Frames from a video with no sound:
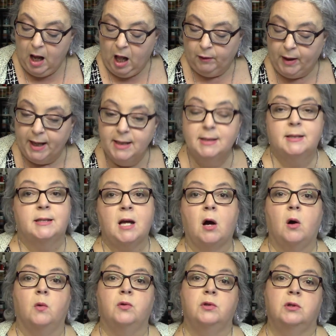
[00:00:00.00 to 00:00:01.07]
All right,
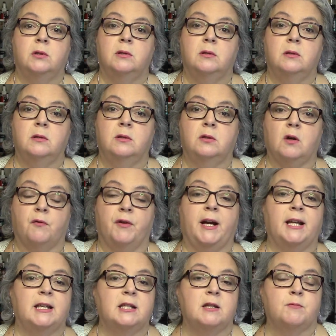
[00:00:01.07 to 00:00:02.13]
so don't
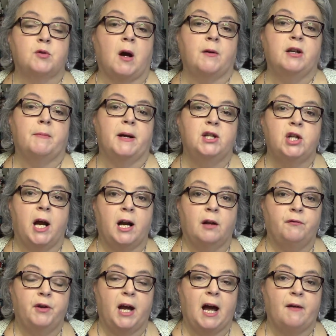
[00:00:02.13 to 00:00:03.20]
forget to subscribe to my
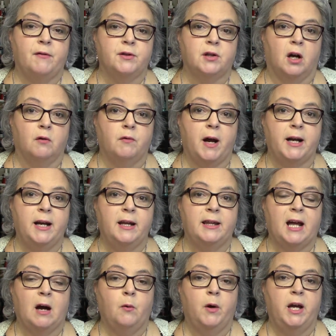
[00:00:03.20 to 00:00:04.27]
channel if you haven't already.
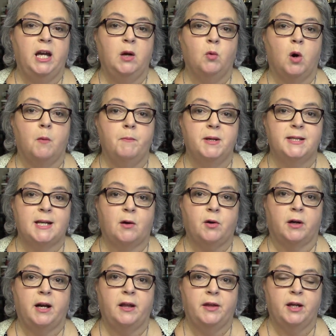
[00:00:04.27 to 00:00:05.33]
That way you won't miss out
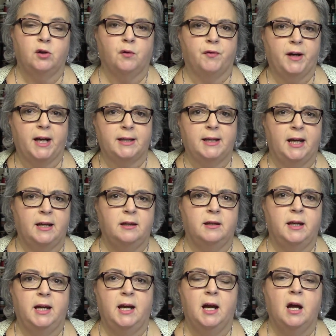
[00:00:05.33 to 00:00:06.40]
on anything. Don't forget to hit
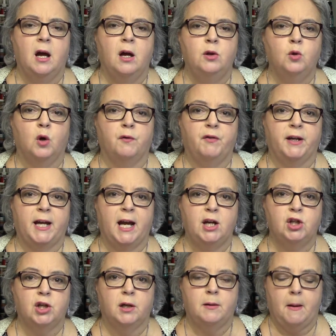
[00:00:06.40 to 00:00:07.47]
the
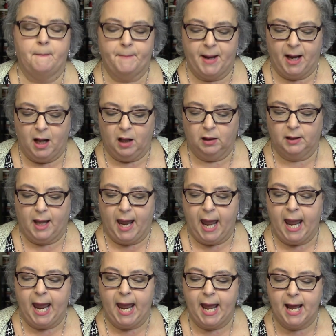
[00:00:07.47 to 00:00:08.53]
notification bell,
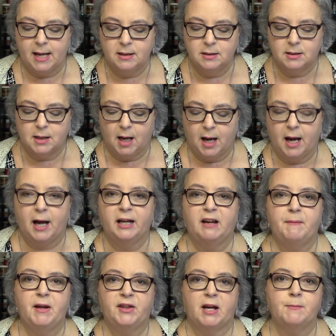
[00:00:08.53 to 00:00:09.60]
and
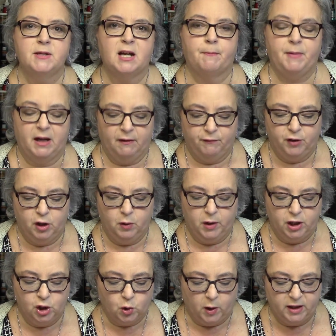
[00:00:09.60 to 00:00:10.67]
give me a thumbs up if you
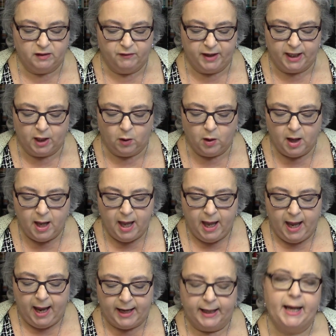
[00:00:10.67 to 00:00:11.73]
enjoyed the video.
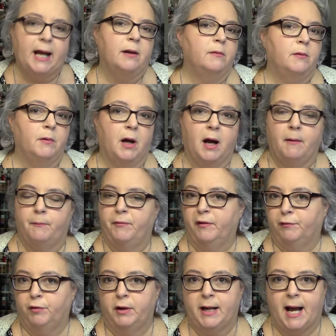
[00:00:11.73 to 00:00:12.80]
And again,
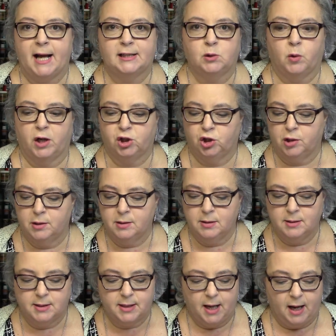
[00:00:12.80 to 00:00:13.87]
feel free to ask
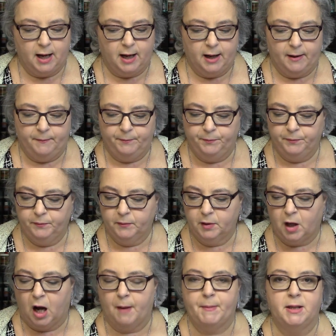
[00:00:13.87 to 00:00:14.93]
questions,
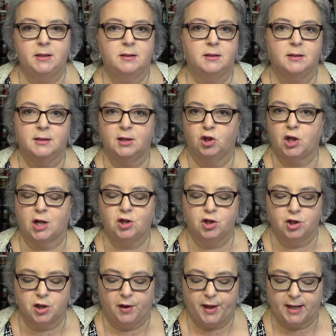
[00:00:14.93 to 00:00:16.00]
comments, and
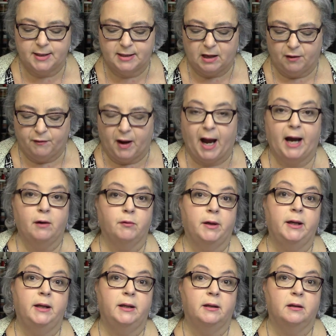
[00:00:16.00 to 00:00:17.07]
suggestions, and all that stuff. I
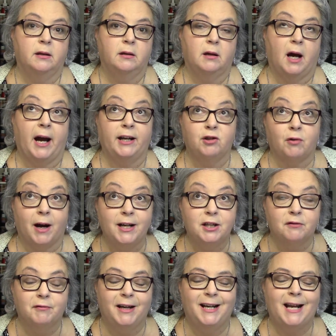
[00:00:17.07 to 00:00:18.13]
read I try
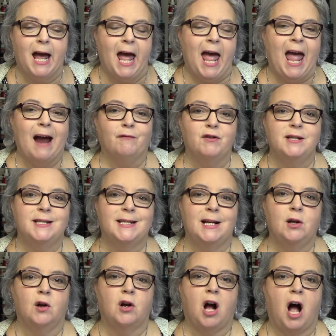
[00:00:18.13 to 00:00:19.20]
to read every
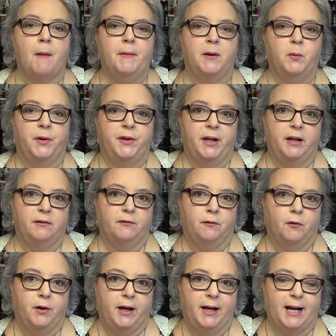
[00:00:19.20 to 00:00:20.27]
single comment within
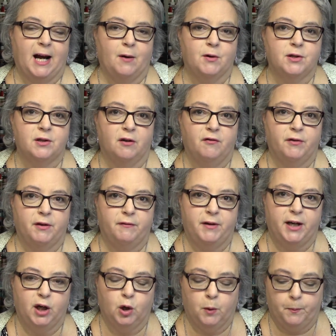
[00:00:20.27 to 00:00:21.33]
48 hours of the
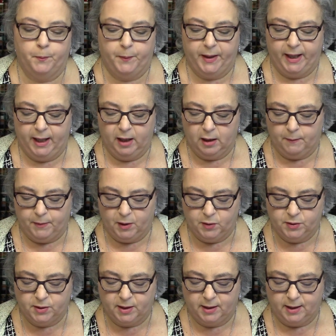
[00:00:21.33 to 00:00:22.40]
video being
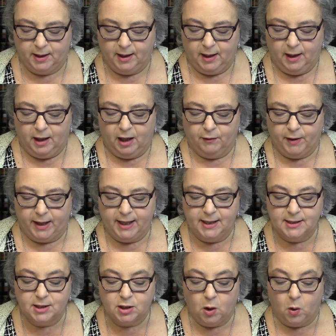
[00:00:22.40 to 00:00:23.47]
posted.
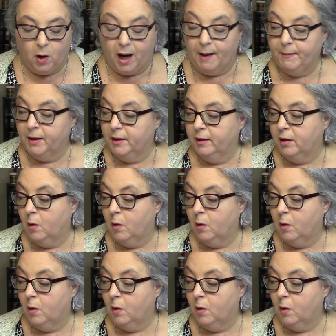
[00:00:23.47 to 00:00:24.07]
Alrighty, so I'm going to